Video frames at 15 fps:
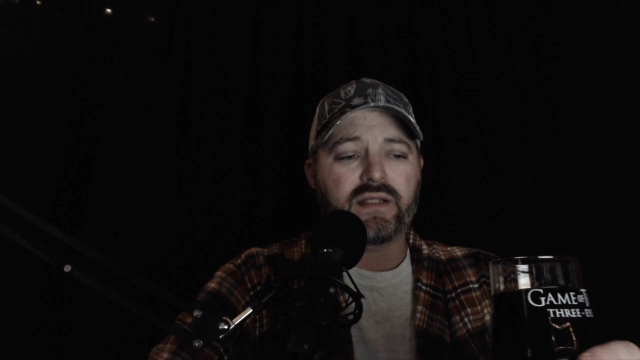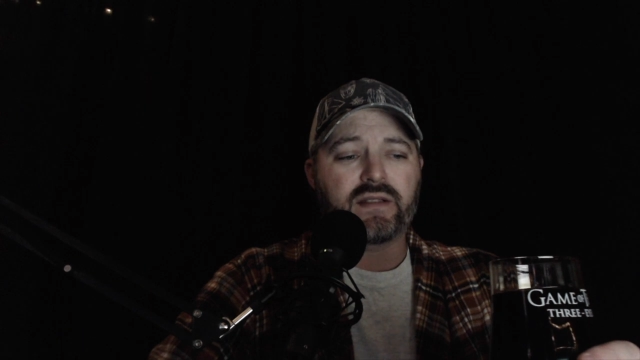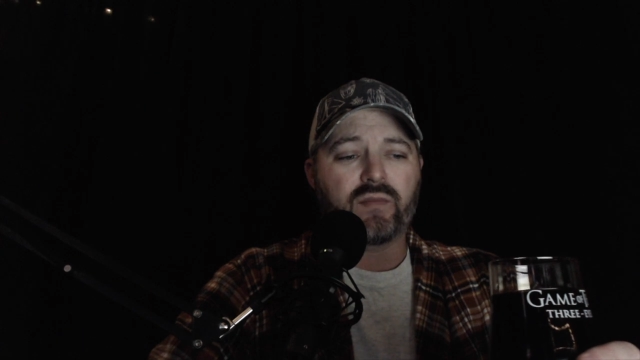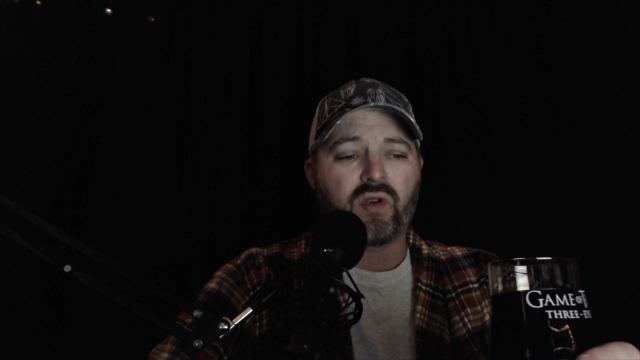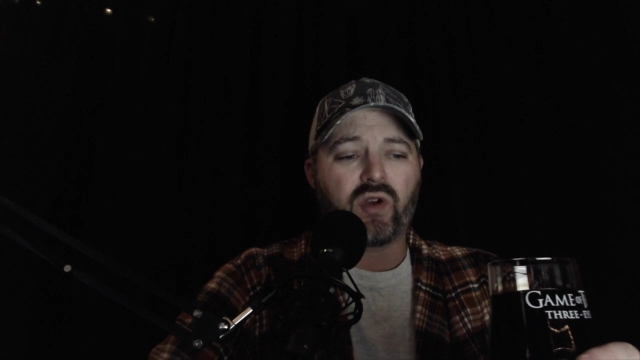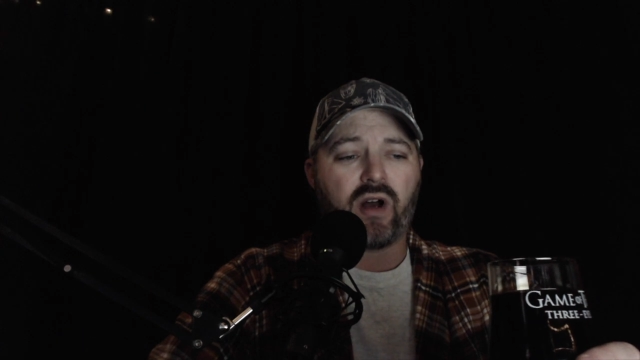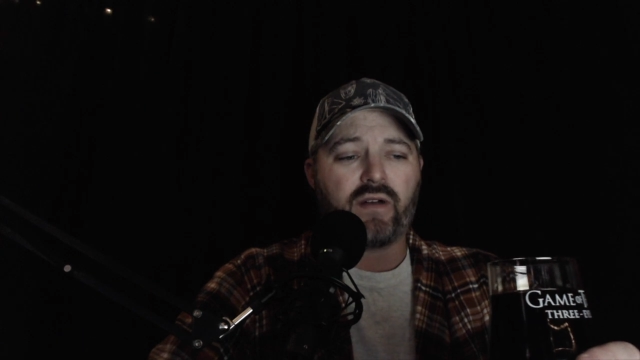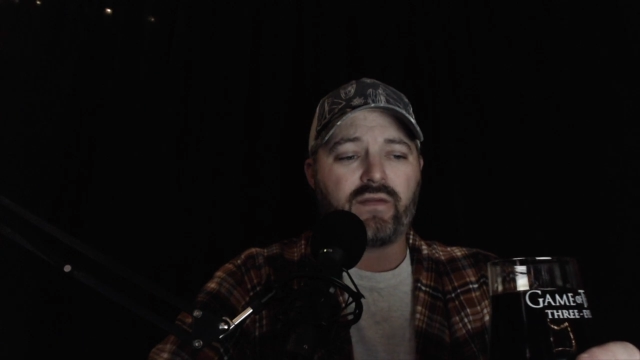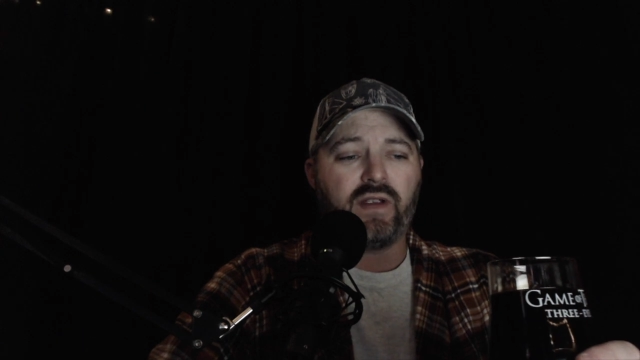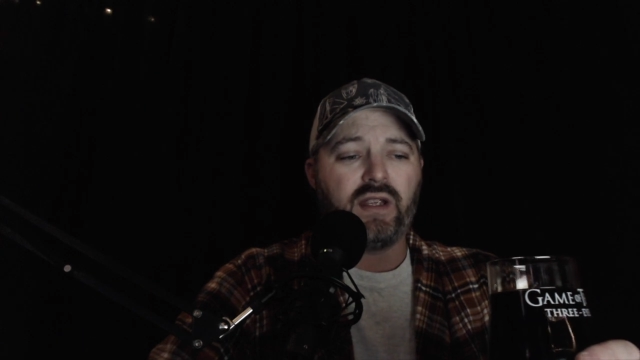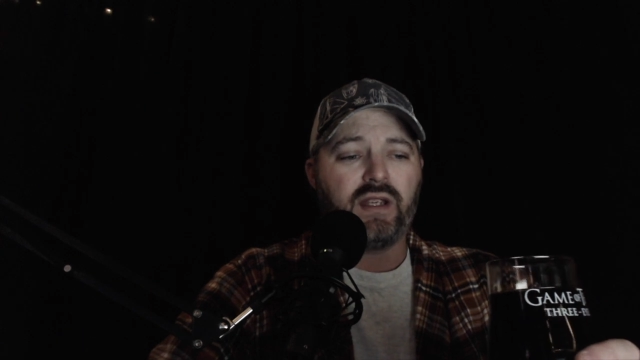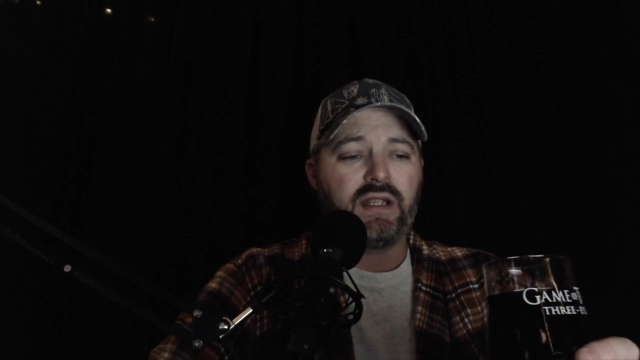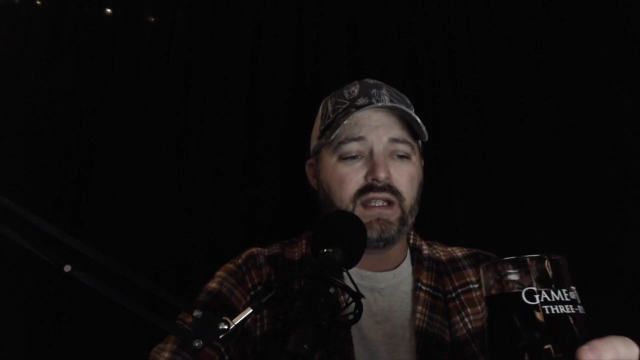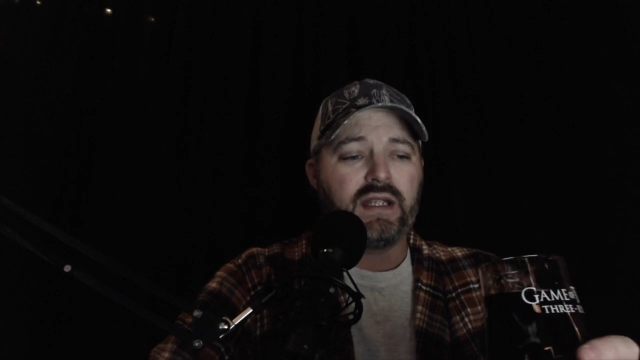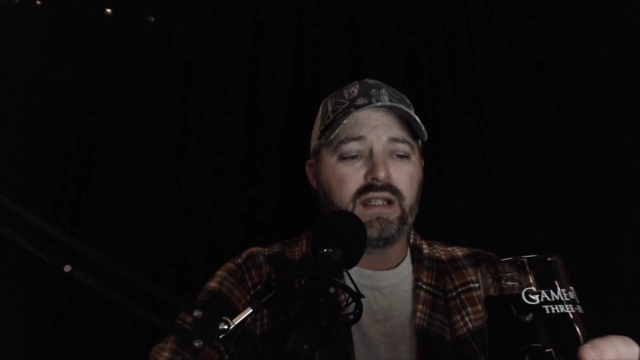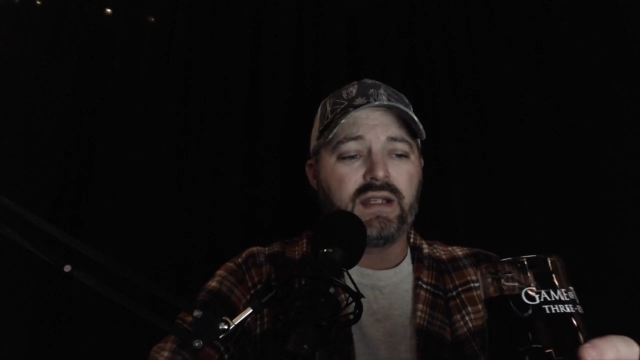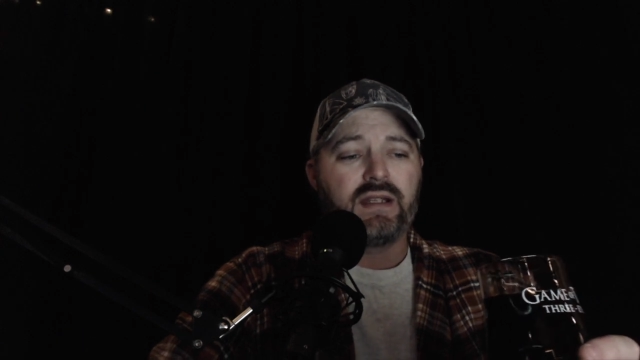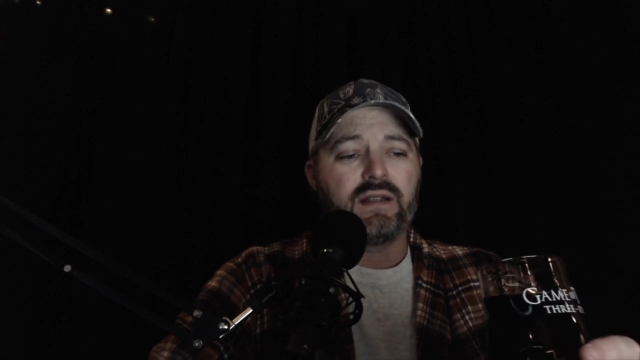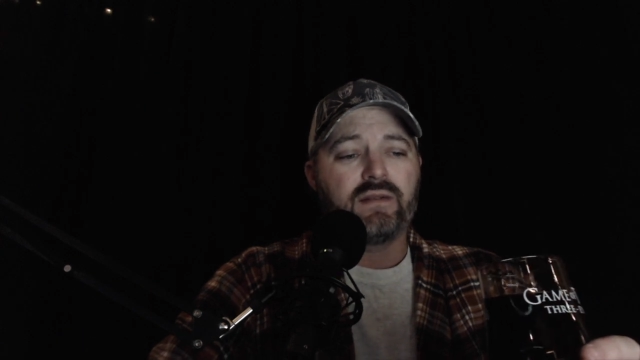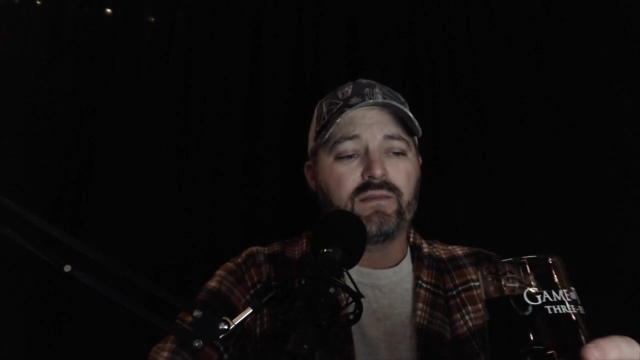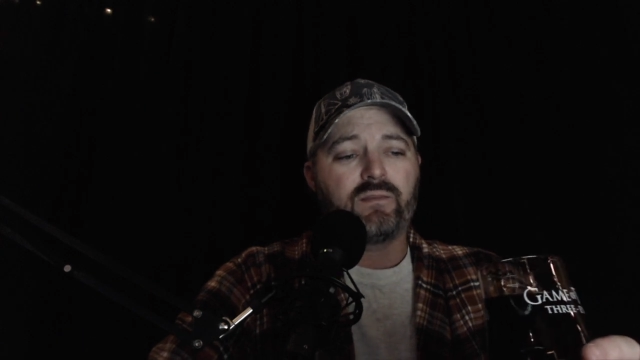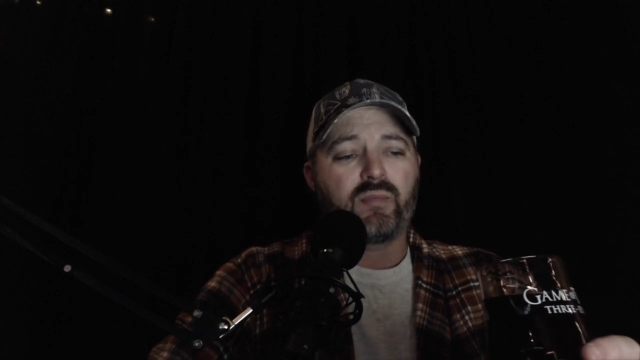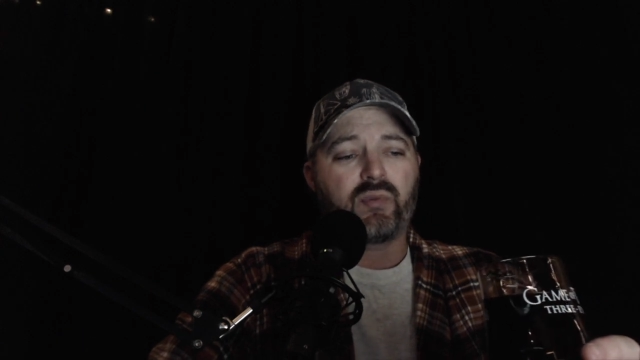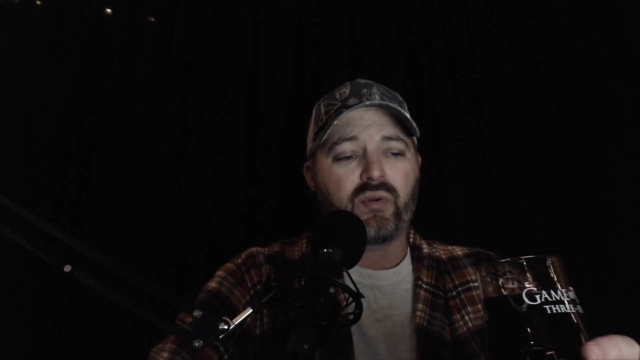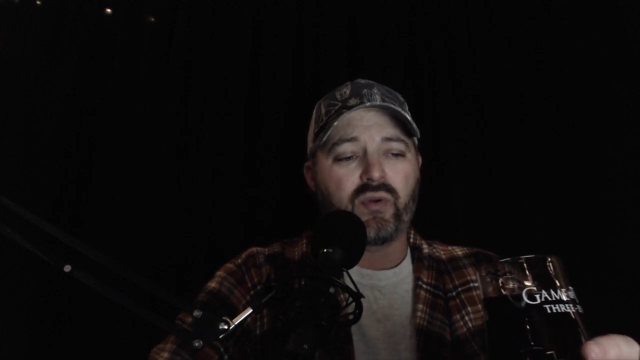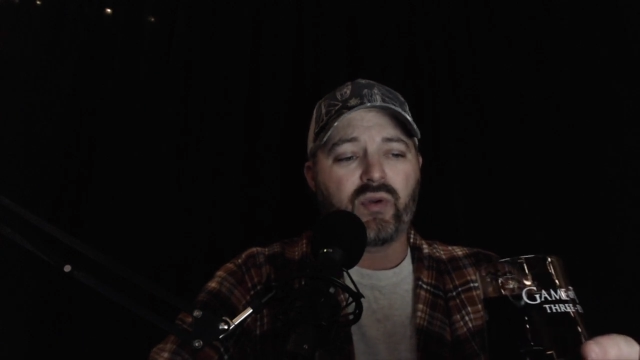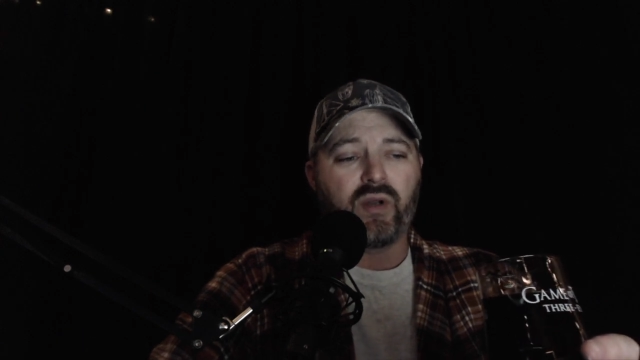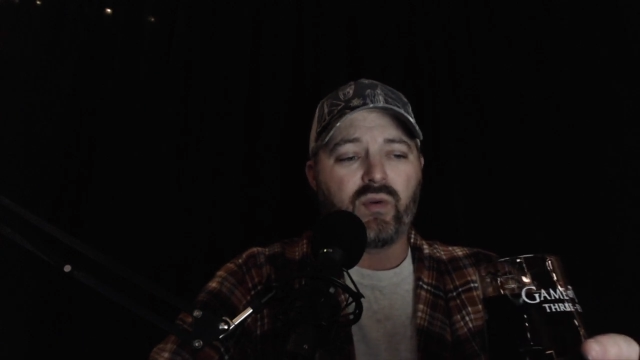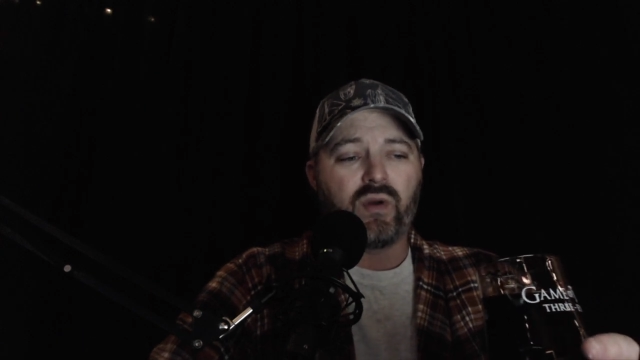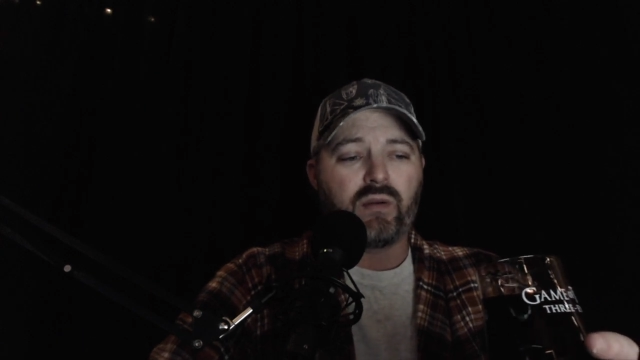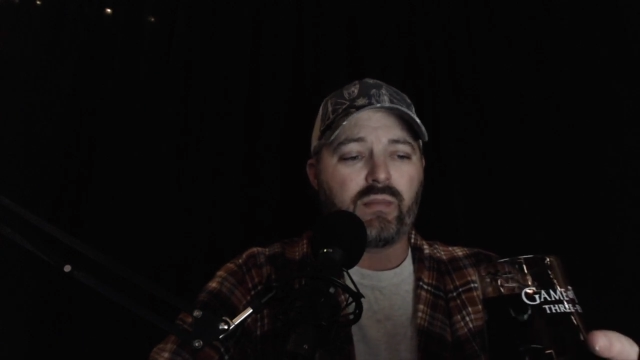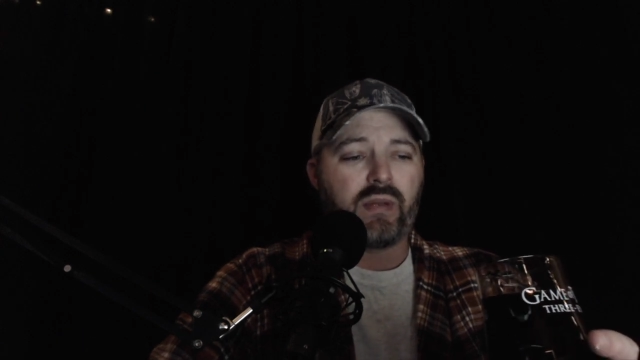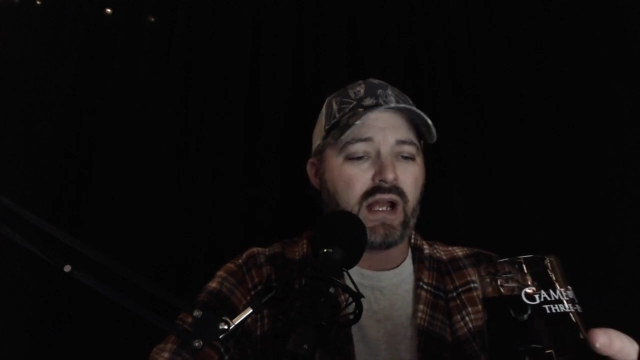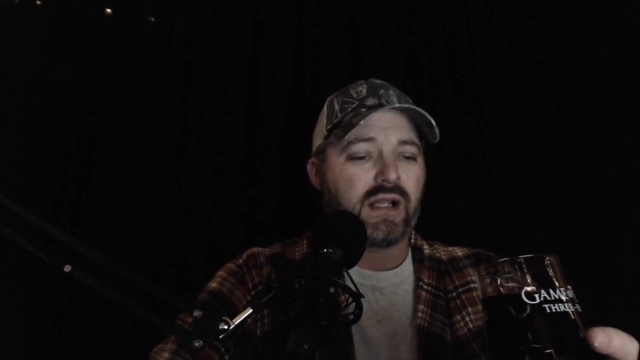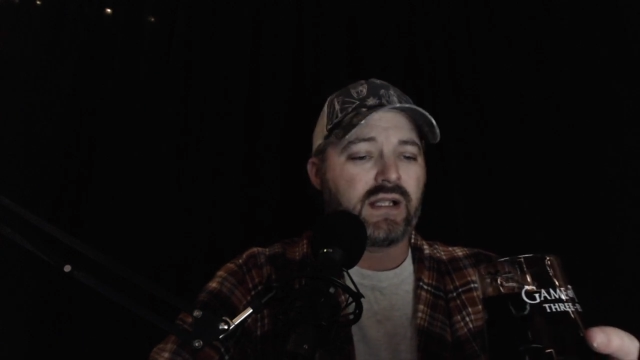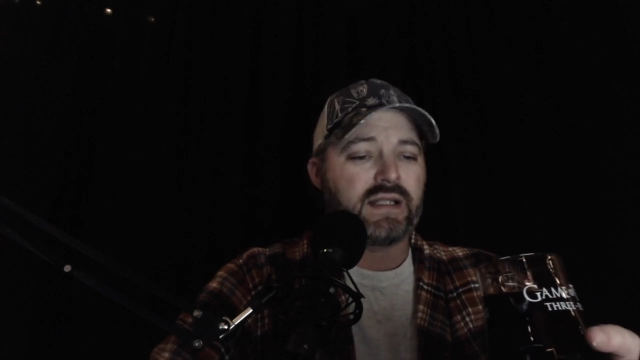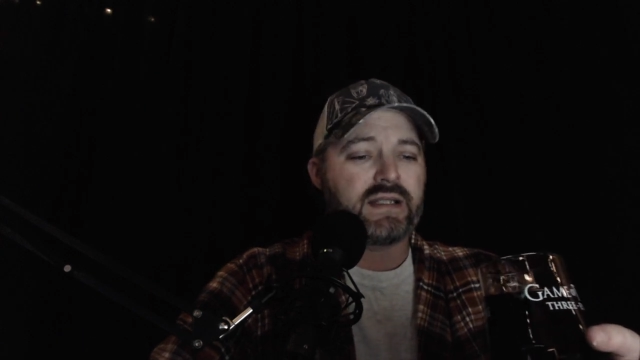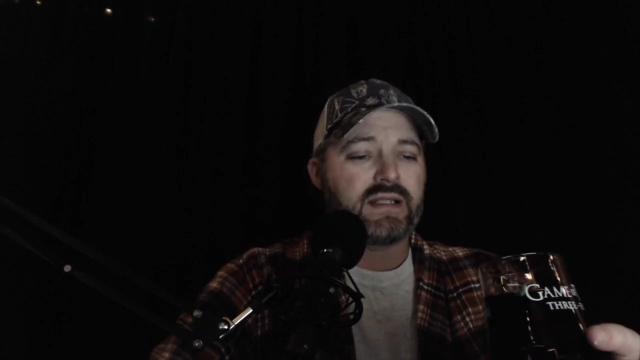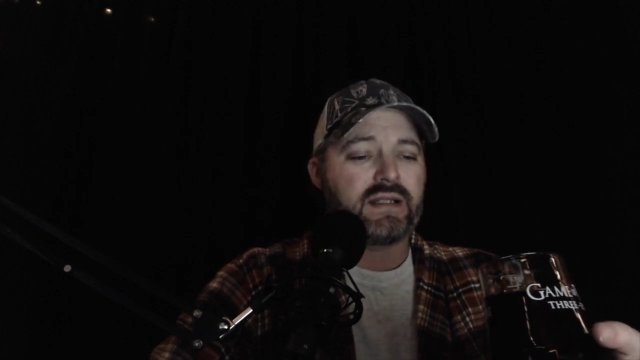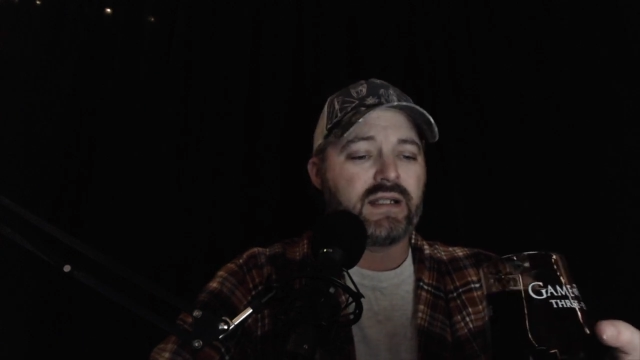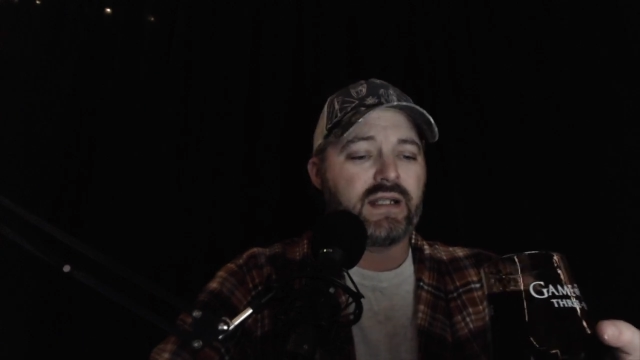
some coffee. Pretty well balanced.